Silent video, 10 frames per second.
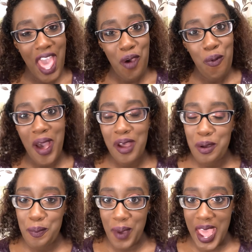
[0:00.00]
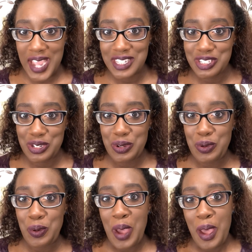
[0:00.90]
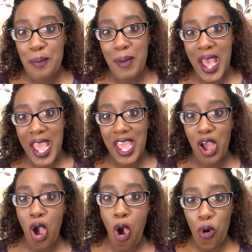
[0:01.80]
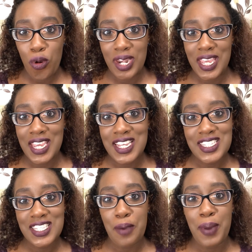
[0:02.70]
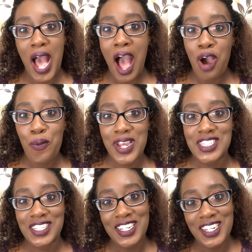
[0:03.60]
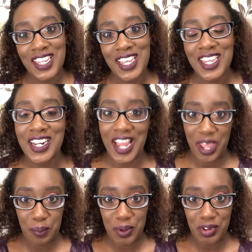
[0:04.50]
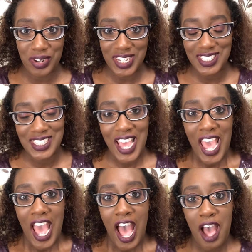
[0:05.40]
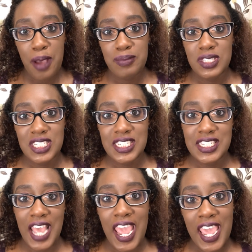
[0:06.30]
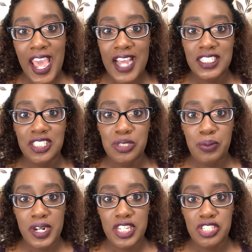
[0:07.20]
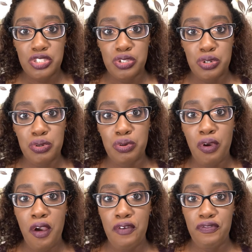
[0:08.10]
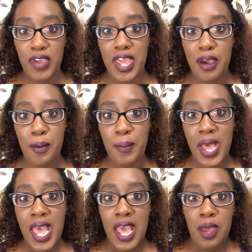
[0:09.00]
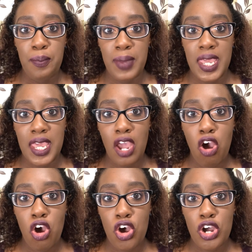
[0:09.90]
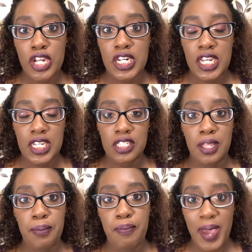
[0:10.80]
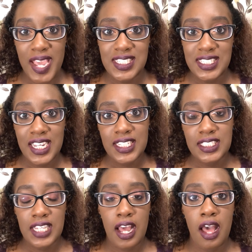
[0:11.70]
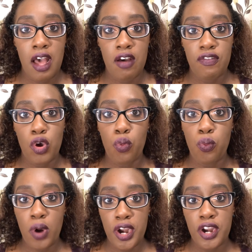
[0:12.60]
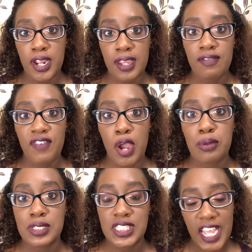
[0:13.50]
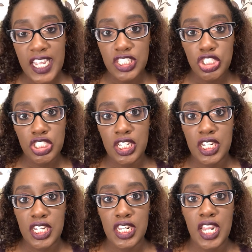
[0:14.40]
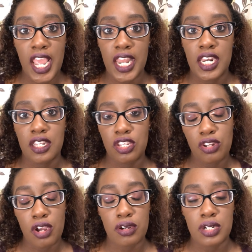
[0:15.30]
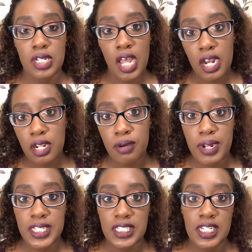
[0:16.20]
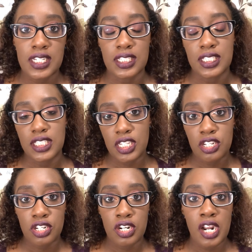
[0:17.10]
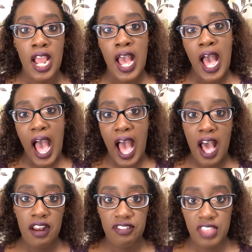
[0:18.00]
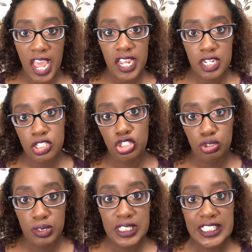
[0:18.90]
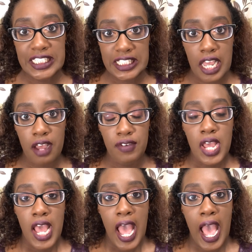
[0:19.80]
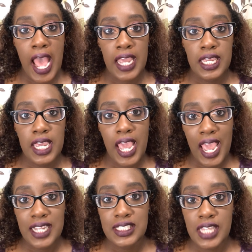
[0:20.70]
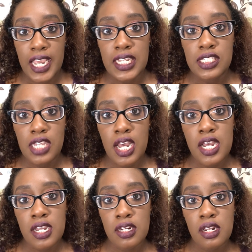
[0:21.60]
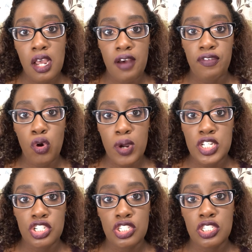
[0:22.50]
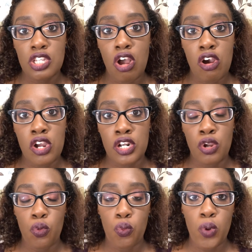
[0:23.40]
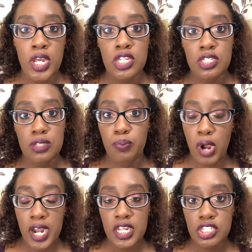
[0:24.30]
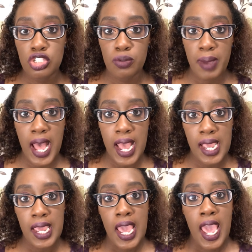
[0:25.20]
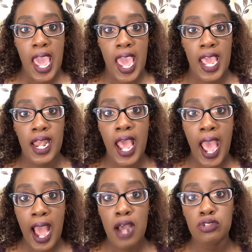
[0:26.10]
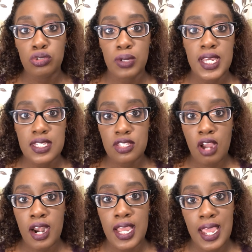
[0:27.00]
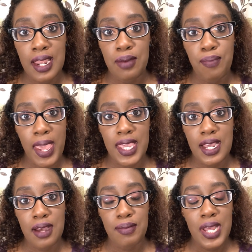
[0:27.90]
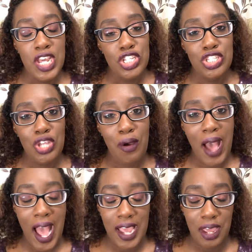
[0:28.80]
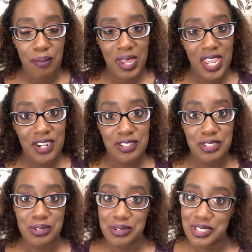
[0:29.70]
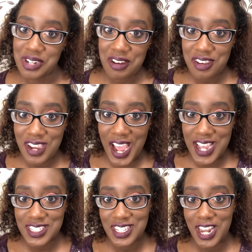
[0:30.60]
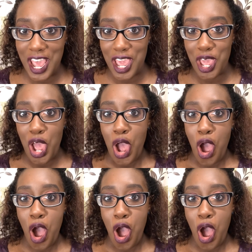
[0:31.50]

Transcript: and welcome back to my oldies but always goodie Glam Beauties. Today I just wanted to film me on the basics of wearing foundation and color correcting, concealer, all of that good juicy stuff. I get asked a ton of questions on what products to buy and how to get started in makeup. So I am here to show you guys today